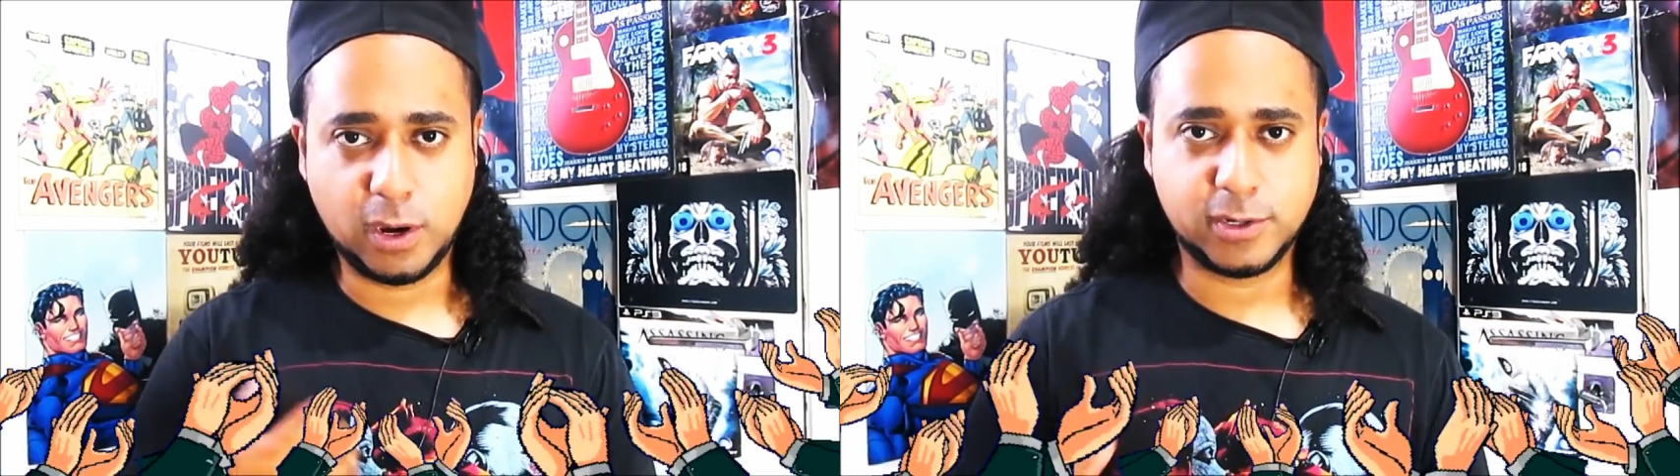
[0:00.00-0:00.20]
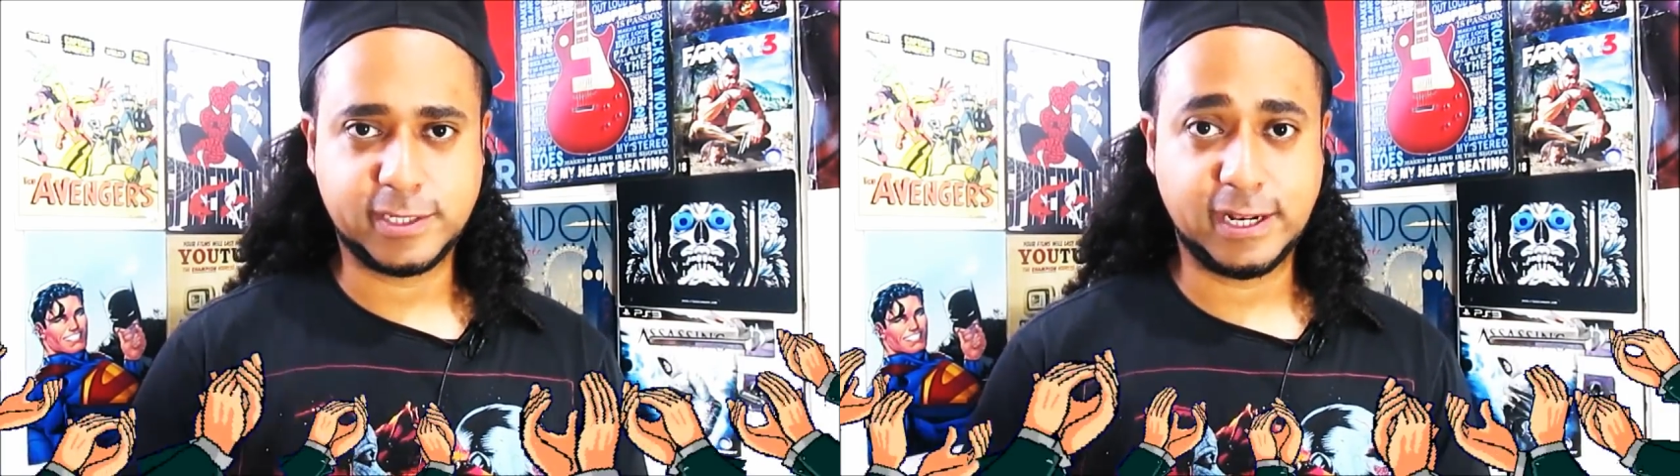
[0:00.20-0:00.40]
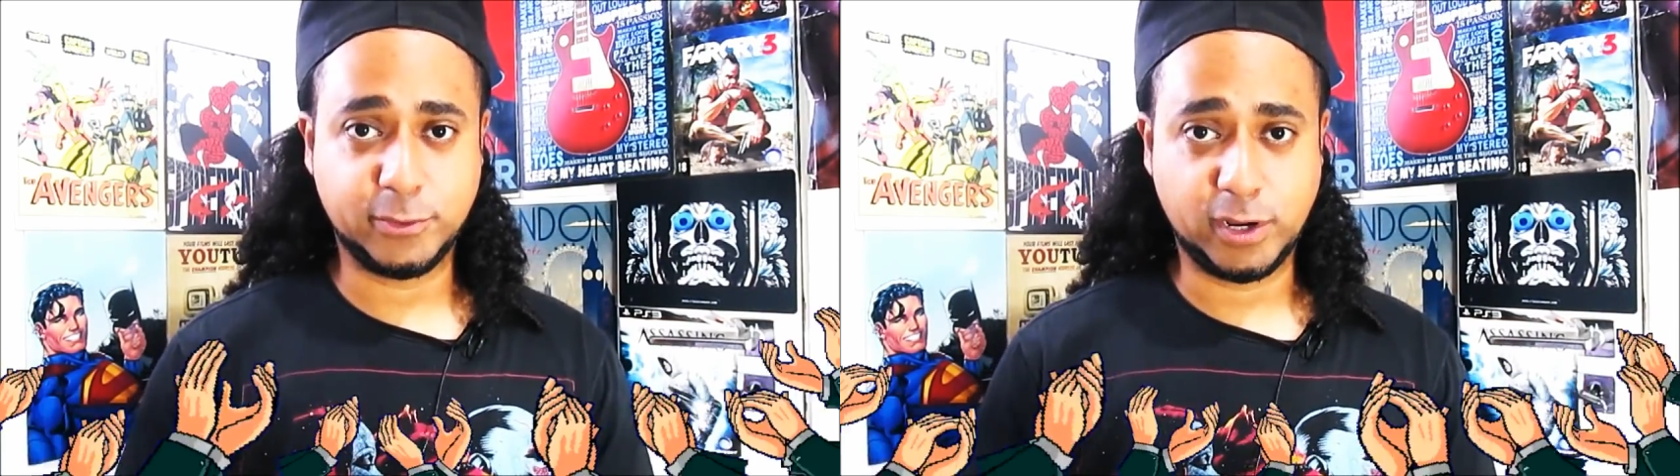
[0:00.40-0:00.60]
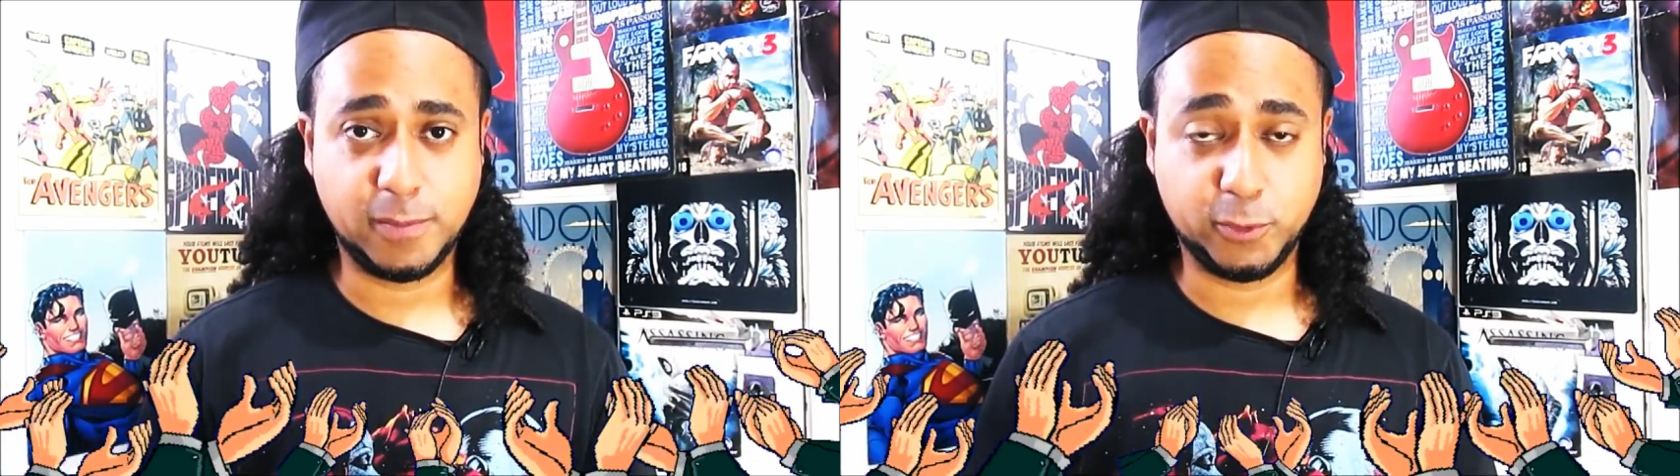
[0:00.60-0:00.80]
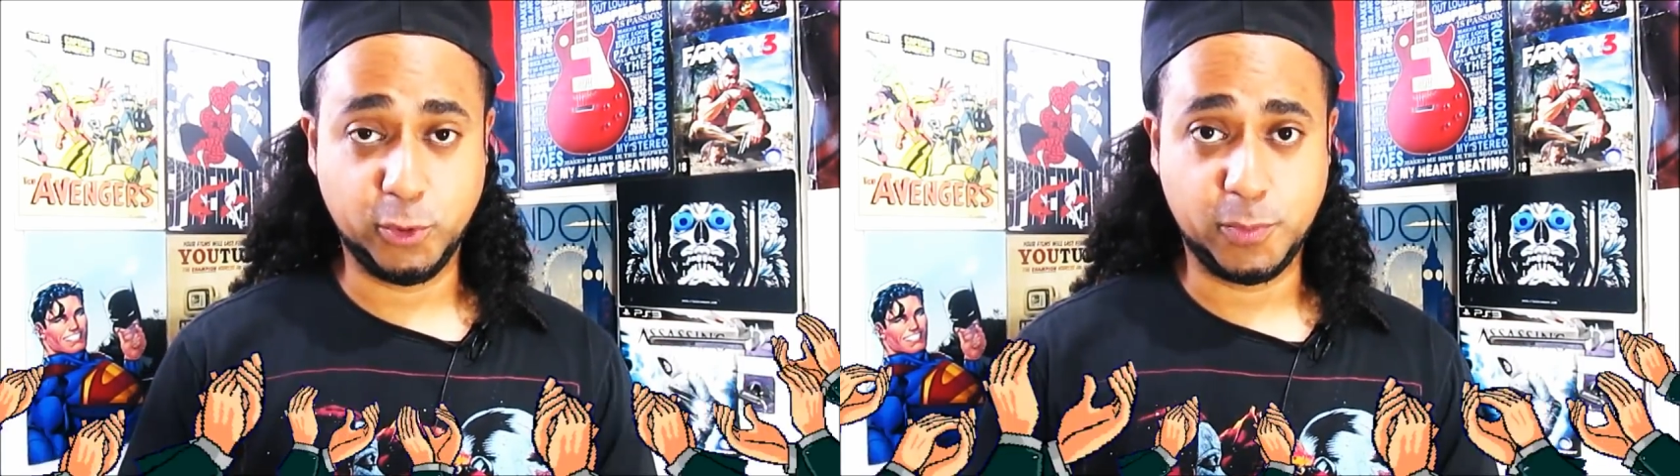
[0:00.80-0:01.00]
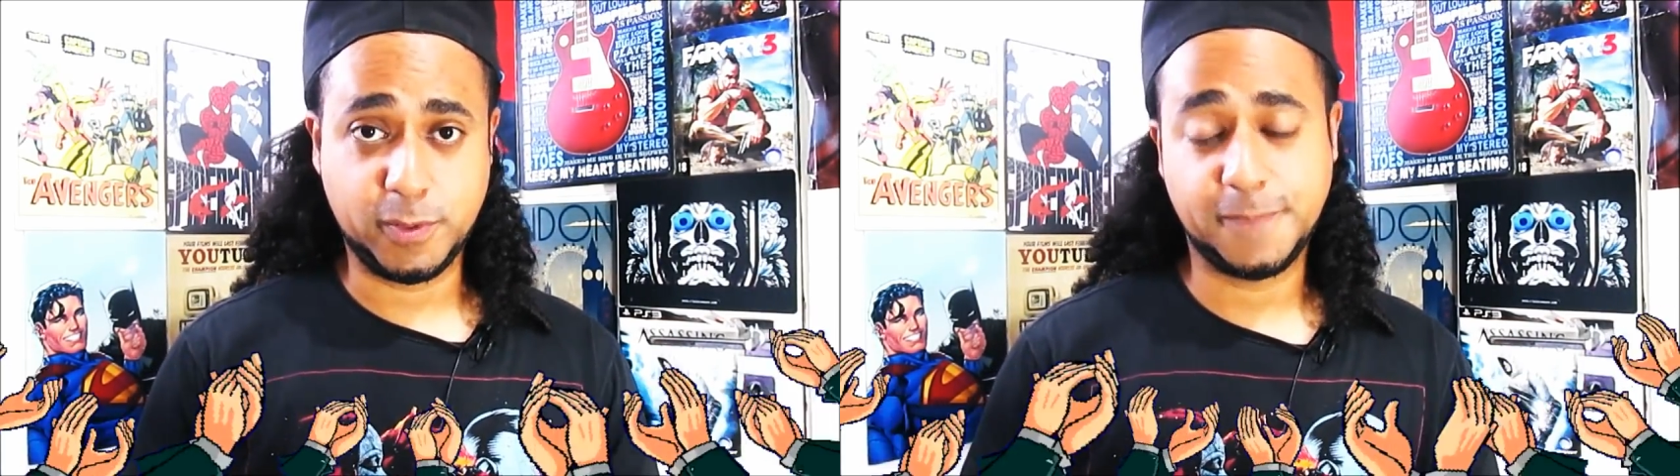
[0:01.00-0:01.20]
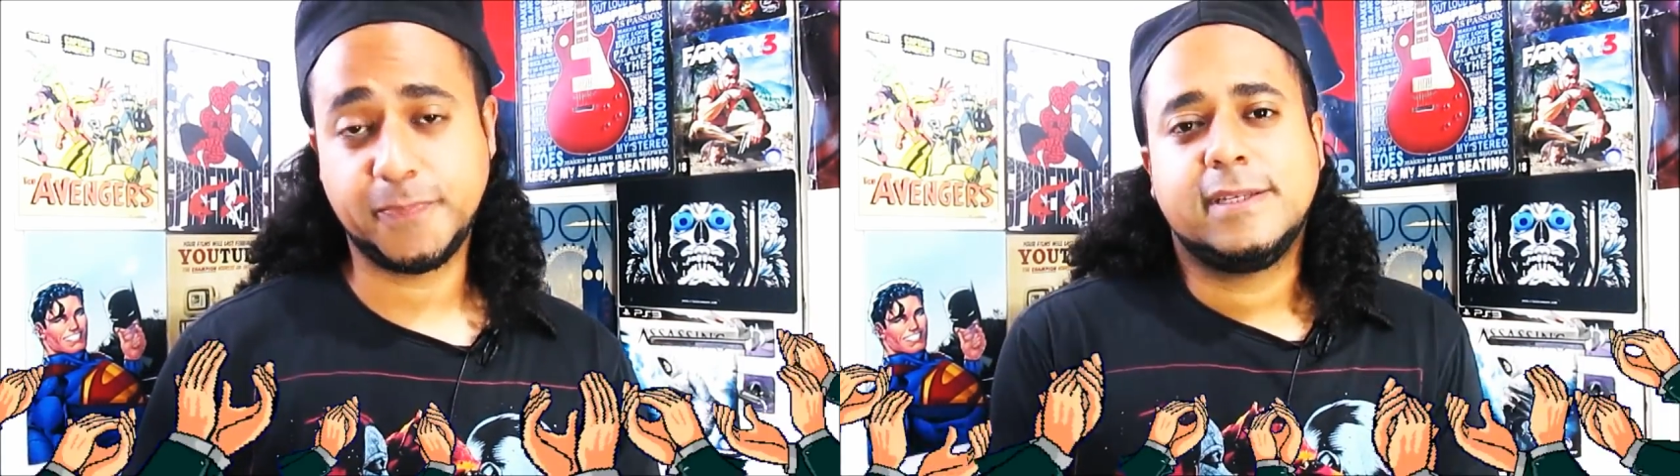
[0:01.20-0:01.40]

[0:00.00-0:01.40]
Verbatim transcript: to our Telegram group